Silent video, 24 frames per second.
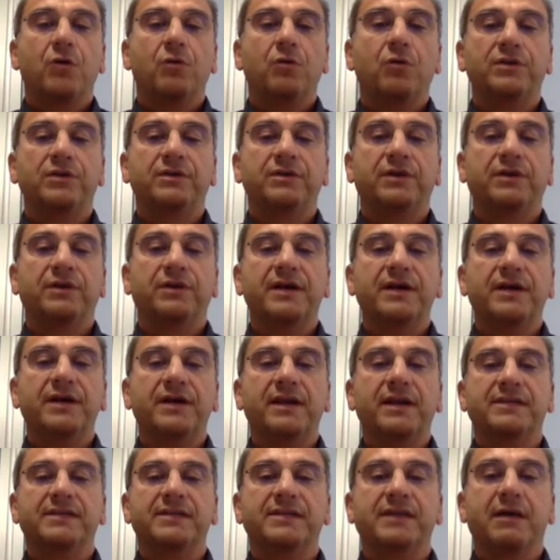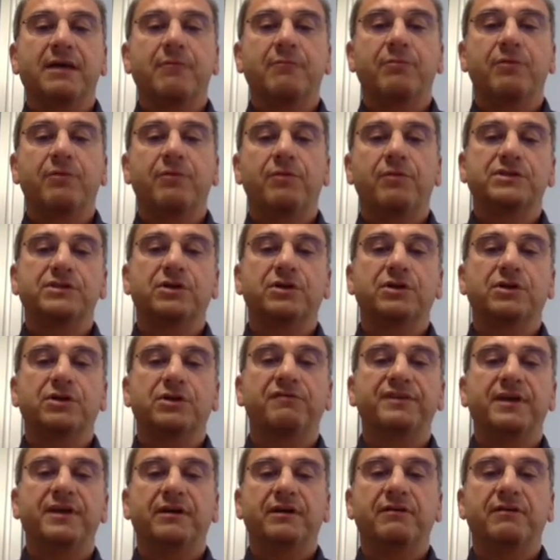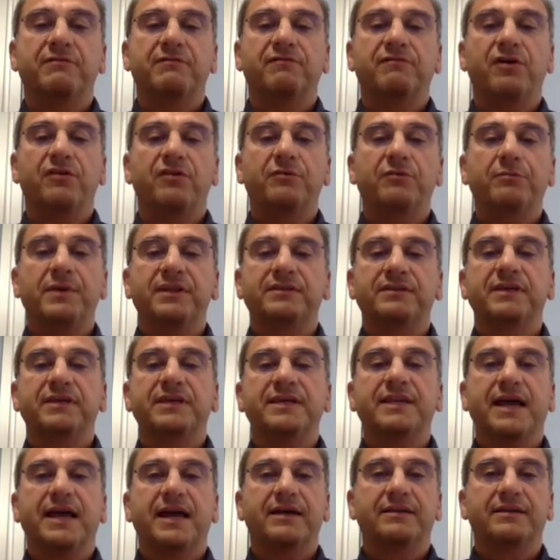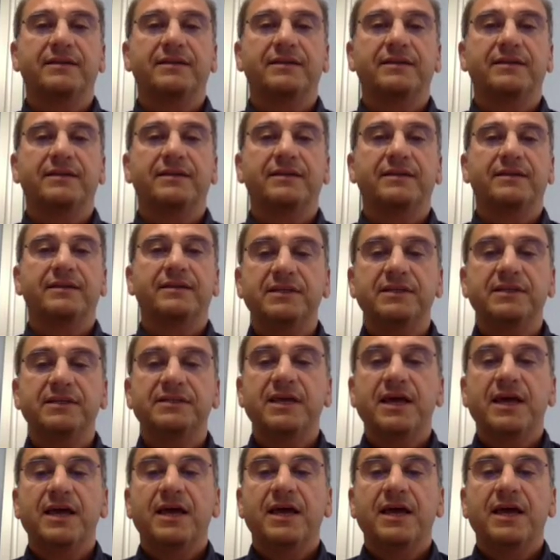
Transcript: with real examples of their involvement in activities